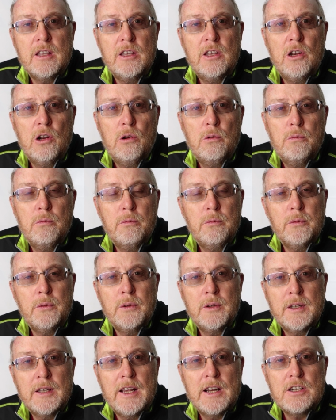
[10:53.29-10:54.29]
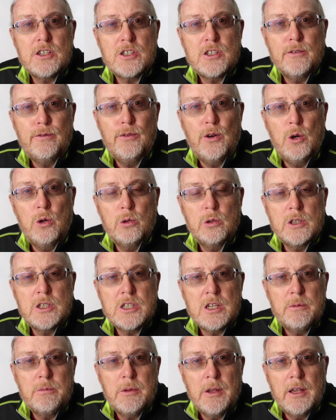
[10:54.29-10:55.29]
you know, get us to fold or
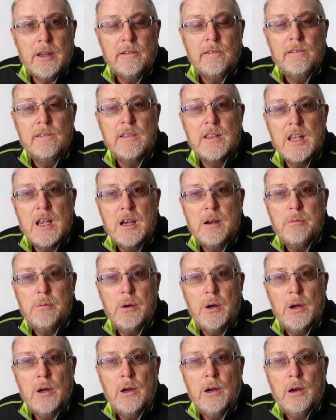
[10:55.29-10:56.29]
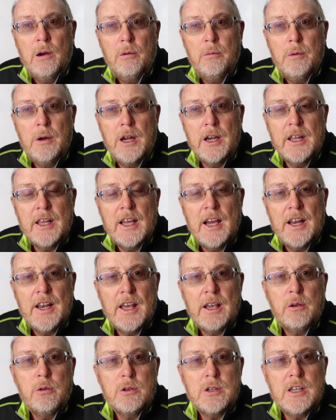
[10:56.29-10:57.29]
something. And he had
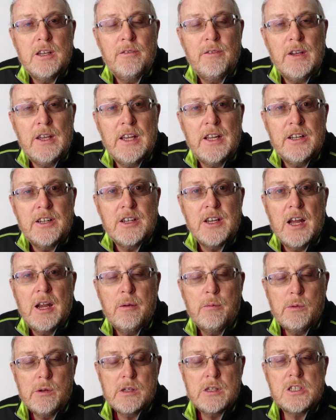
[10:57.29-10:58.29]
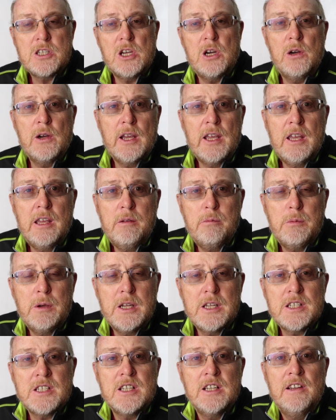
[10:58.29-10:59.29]
equity if he hit a diamond. So he
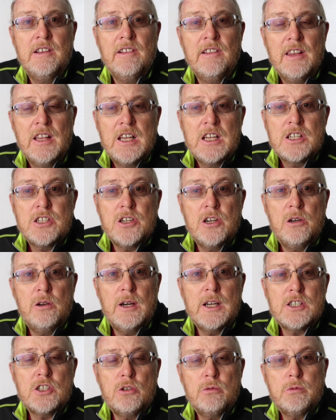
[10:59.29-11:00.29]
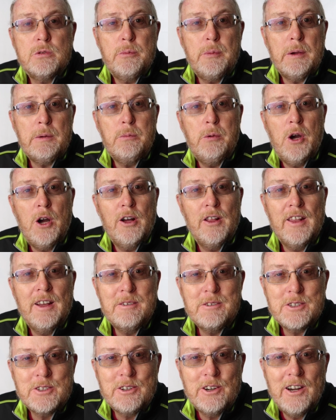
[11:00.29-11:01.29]
missed. So I scooped a big pot.
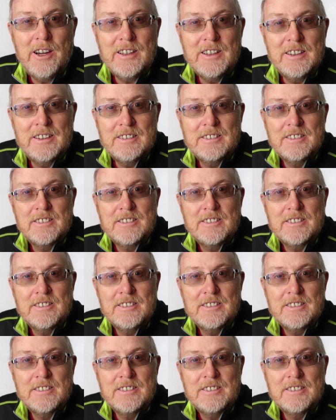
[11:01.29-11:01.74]
That was great.